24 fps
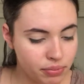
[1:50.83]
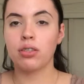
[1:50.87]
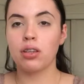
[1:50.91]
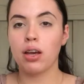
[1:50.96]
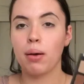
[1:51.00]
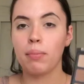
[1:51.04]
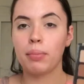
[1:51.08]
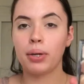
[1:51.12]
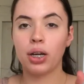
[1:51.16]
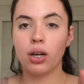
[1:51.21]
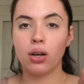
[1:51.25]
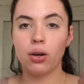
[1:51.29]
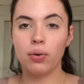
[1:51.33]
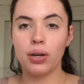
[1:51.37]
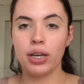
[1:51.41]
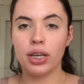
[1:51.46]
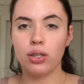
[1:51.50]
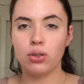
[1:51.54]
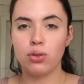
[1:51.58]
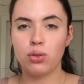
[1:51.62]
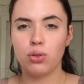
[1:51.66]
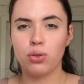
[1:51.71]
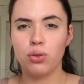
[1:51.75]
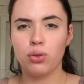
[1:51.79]
So I'm gonna go
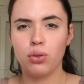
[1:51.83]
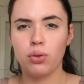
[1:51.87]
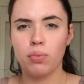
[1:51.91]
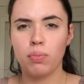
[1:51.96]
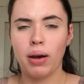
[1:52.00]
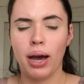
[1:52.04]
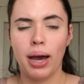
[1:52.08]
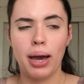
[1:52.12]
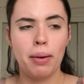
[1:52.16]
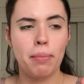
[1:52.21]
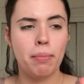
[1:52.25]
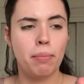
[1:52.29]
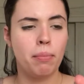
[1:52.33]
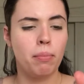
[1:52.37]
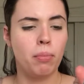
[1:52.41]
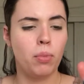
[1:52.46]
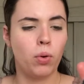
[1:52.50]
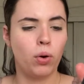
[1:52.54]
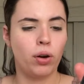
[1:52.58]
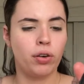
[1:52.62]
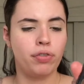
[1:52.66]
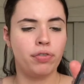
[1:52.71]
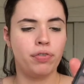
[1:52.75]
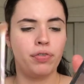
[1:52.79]
into my
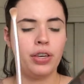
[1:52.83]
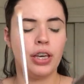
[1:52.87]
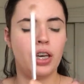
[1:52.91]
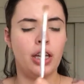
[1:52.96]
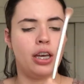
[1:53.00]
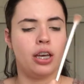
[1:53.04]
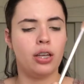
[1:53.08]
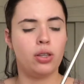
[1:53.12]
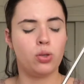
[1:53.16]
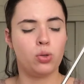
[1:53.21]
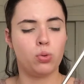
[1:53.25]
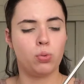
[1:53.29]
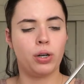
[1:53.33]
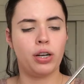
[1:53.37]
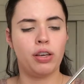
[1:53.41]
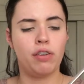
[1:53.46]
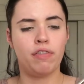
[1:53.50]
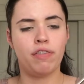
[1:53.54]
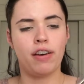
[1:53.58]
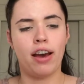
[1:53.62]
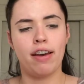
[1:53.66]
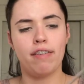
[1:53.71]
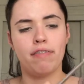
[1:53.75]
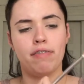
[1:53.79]
Morphe
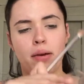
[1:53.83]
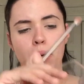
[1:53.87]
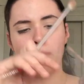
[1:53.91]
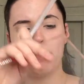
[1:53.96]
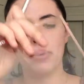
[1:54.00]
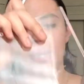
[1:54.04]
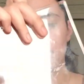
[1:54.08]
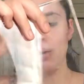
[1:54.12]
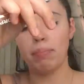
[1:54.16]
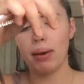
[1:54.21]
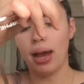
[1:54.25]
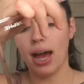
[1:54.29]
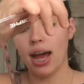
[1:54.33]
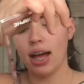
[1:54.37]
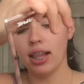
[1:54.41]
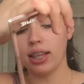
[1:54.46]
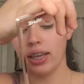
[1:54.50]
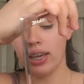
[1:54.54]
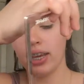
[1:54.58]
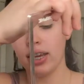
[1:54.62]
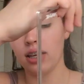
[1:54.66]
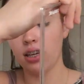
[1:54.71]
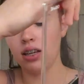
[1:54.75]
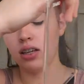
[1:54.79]
25B
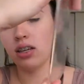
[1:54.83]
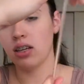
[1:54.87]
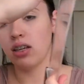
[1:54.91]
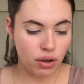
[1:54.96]
palette.